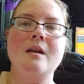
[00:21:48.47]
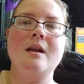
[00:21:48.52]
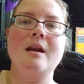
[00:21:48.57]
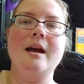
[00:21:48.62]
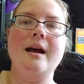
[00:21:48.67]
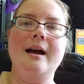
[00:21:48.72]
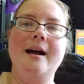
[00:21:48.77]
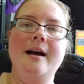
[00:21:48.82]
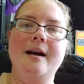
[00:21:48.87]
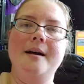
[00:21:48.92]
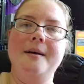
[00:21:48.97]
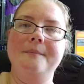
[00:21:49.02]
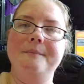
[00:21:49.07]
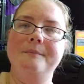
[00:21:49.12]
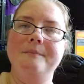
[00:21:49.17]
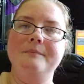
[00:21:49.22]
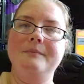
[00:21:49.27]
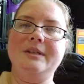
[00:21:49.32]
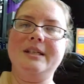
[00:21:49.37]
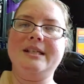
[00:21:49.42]
Um,
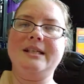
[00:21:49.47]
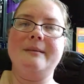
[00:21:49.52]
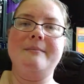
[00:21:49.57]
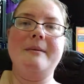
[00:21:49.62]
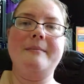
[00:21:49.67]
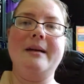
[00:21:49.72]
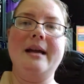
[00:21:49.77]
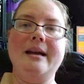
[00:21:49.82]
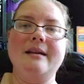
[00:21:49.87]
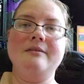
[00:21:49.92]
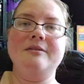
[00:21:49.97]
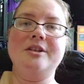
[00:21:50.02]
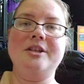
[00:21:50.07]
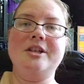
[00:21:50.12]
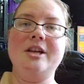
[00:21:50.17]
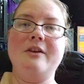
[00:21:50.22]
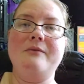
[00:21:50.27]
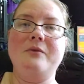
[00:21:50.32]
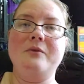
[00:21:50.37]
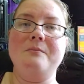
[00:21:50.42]
some of my other
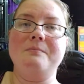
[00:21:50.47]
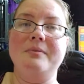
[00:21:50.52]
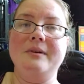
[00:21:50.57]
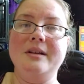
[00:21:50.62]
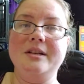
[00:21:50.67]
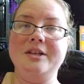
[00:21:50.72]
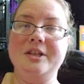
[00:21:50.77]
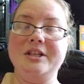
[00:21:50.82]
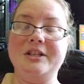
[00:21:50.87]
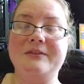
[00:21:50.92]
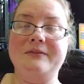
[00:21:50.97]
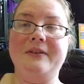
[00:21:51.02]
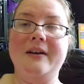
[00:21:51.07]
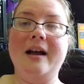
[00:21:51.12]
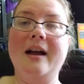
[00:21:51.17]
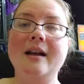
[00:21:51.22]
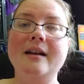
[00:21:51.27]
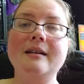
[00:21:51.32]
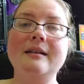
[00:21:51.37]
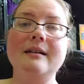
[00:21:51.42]
stuff will print just
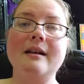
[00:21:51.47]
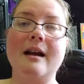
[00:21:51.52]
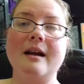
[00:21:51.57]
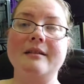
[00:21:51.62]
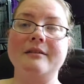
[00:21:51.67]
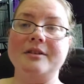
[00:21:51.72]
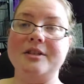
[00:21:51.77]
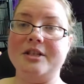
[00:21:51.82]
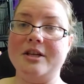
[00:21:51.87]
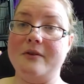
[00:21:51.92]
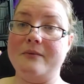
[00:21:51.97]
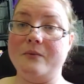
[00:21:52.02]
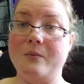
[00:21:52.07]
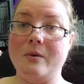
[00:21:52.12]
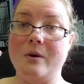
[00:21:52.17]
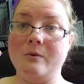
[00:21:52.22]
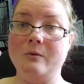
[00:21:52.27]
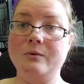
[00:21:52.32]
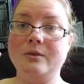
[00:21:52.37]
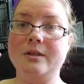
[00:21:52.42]
fine. Other stuff
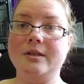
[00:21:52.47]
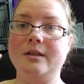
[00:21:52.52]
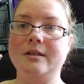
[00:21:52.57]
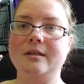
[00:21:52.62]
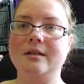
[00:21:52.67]
won't.